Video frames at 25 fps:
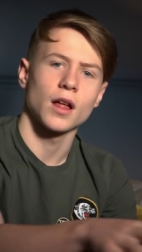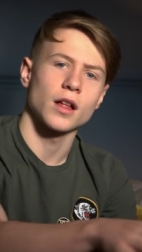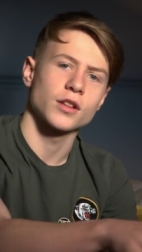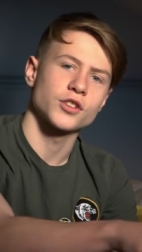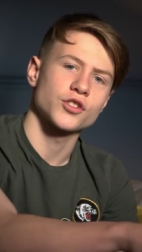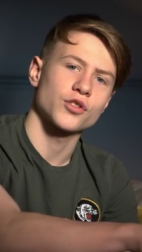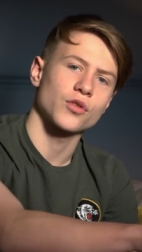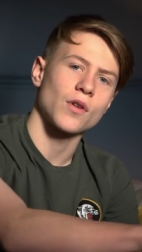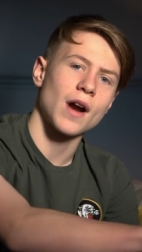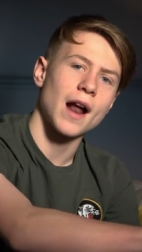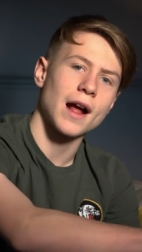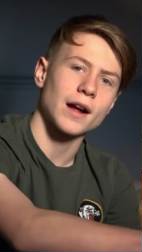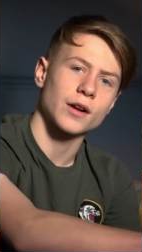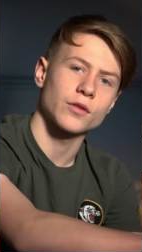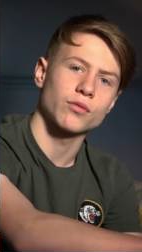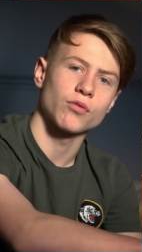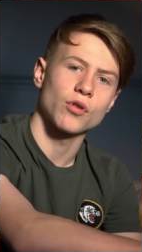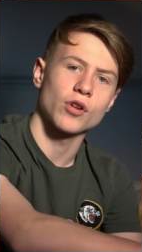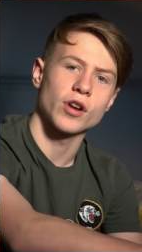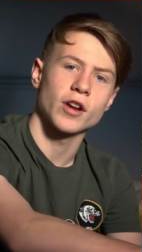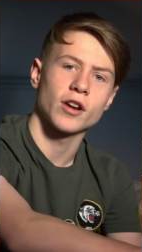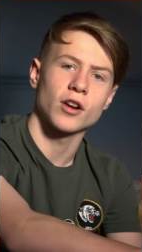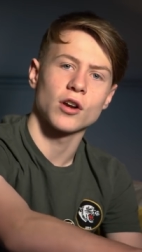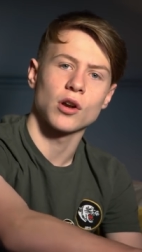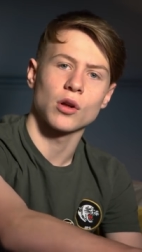a, track
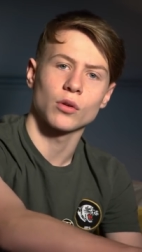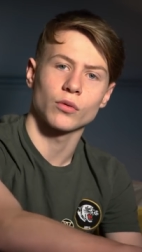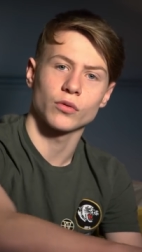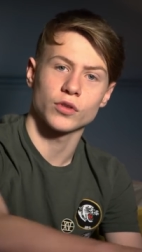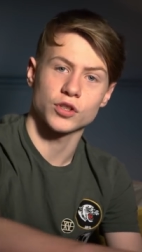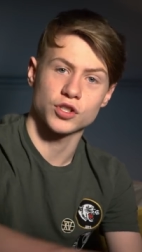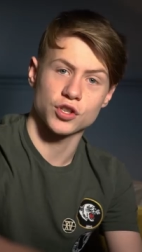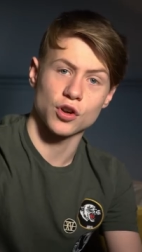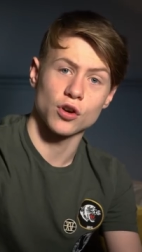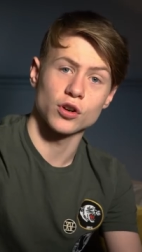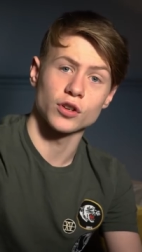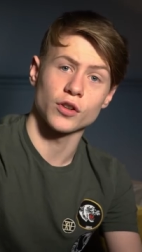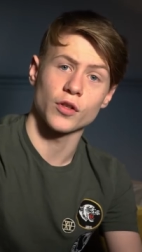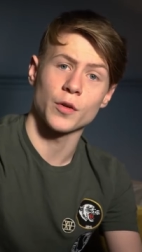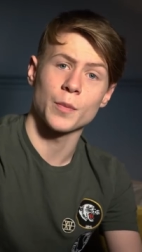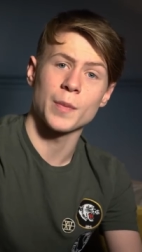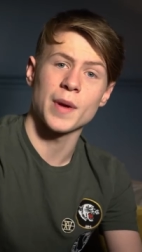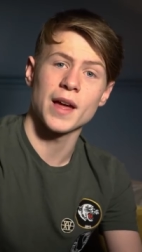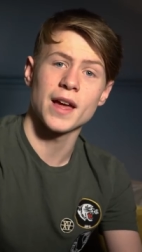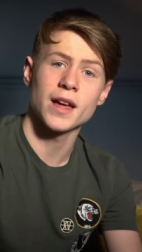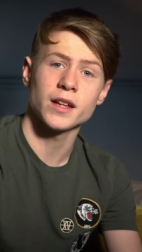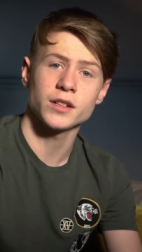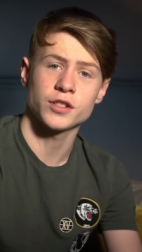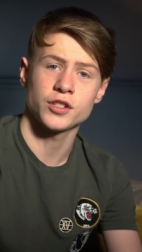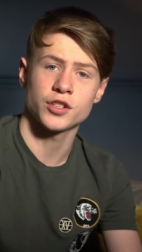running along the side of the
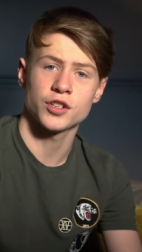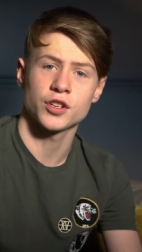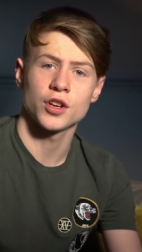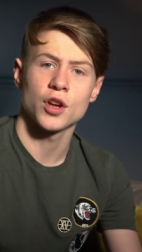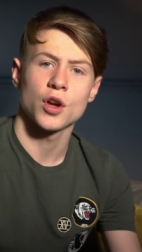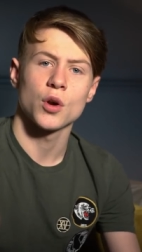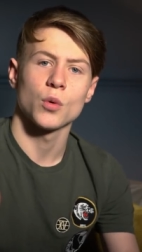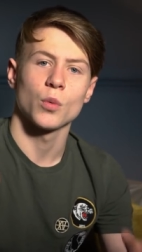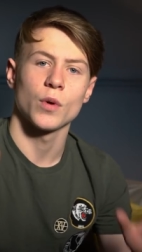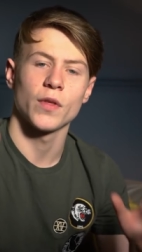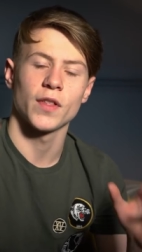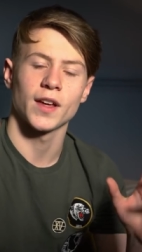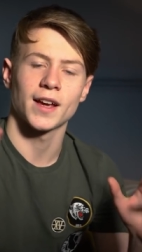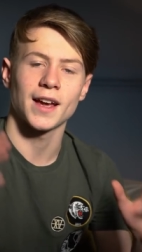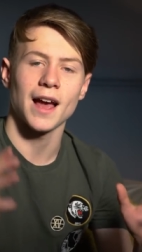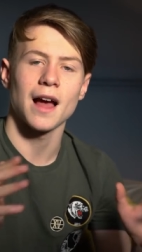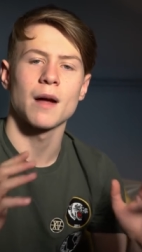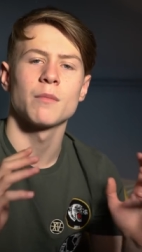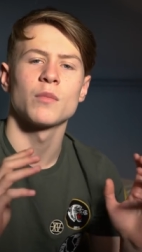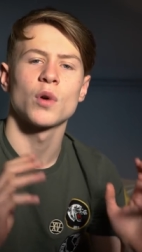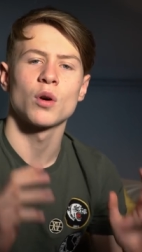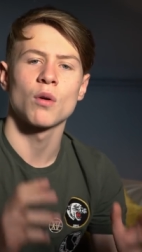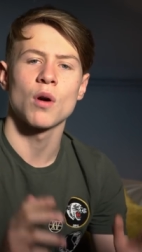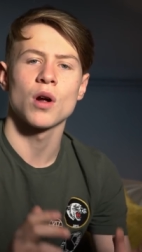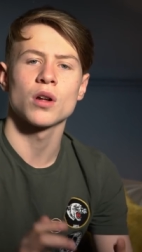pitch with a
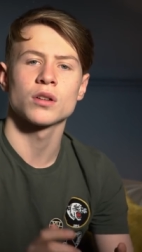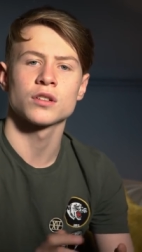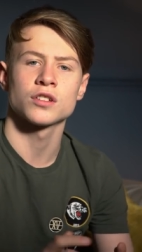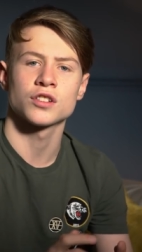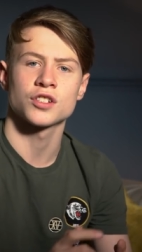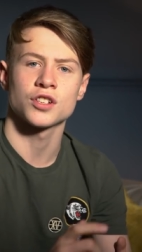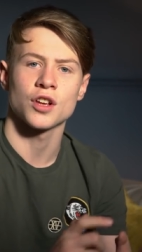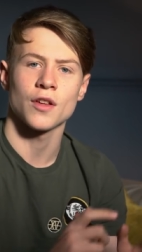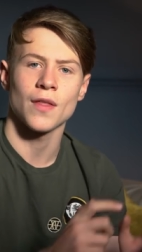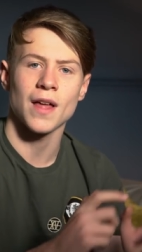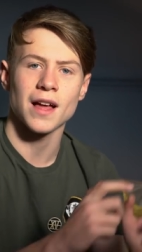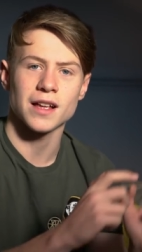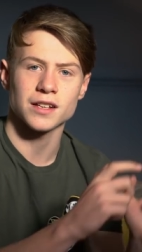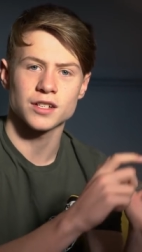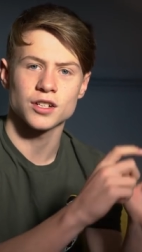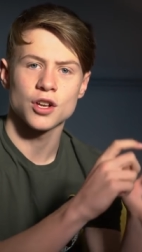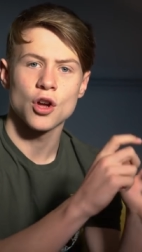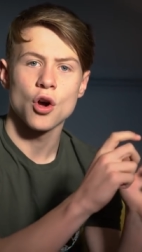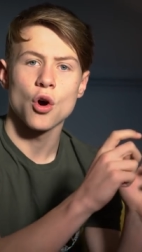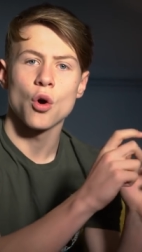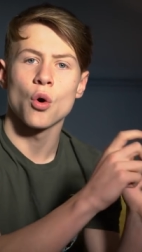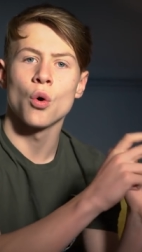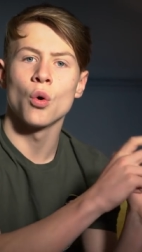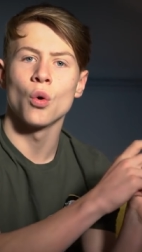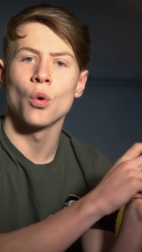camera on, so that's
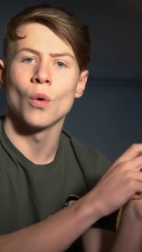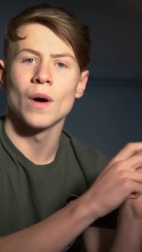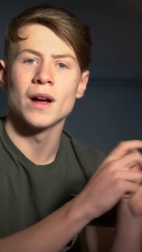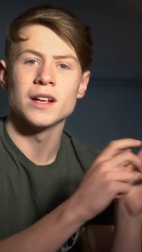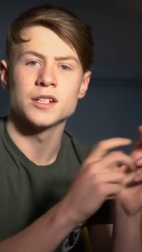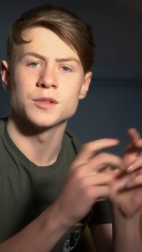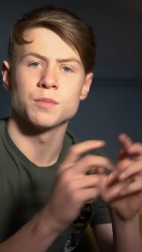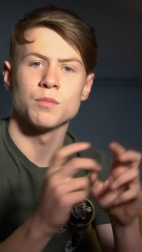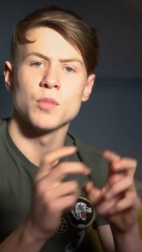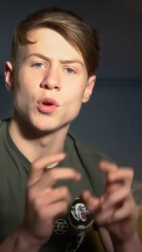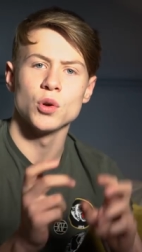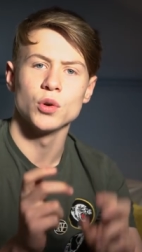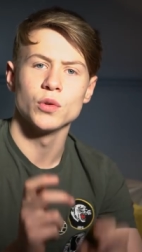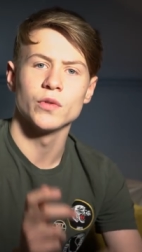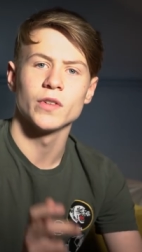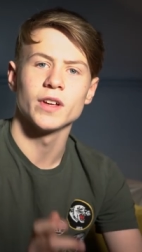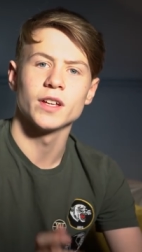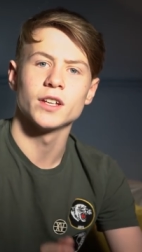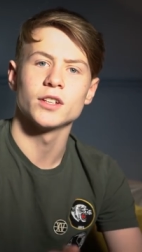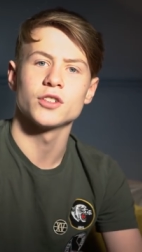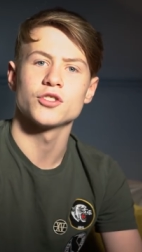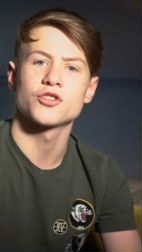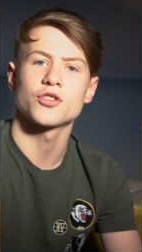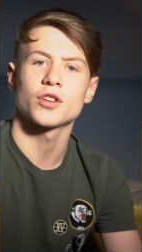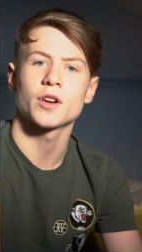always moving
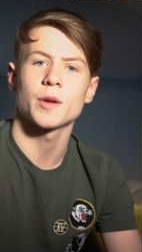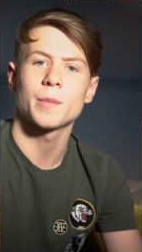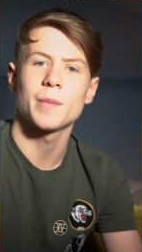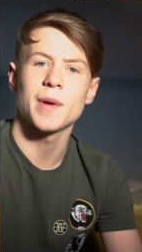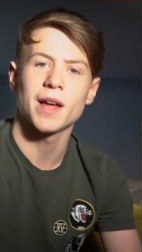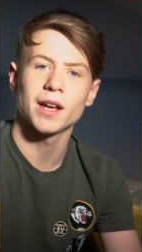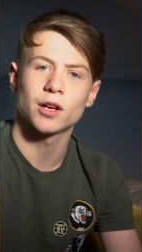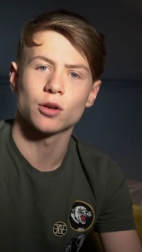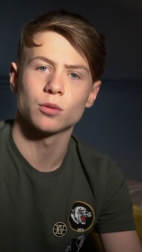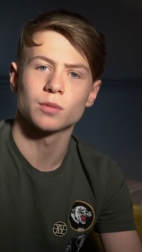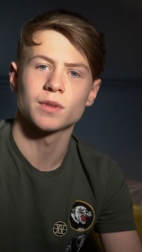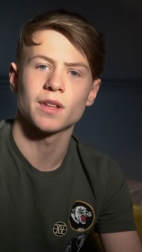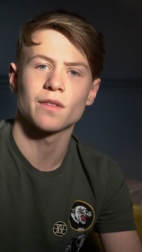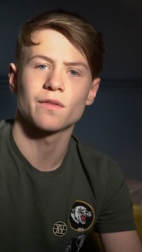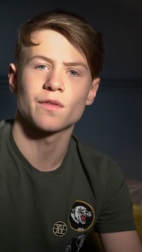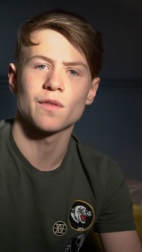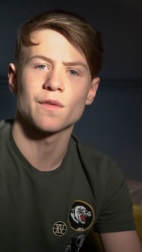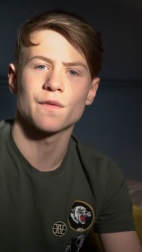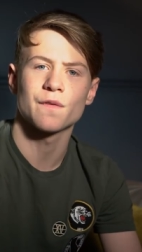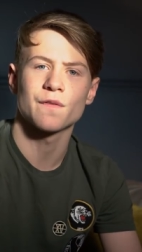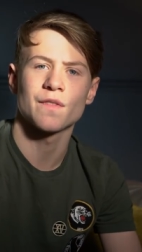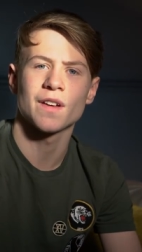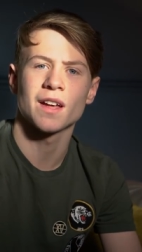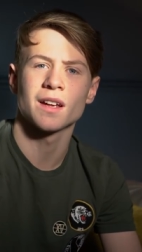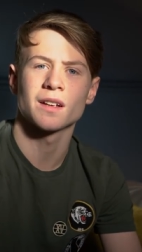and trying to pick up different
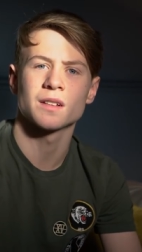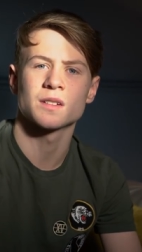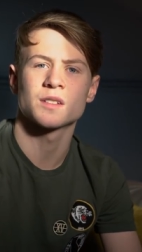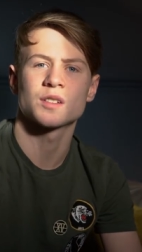things.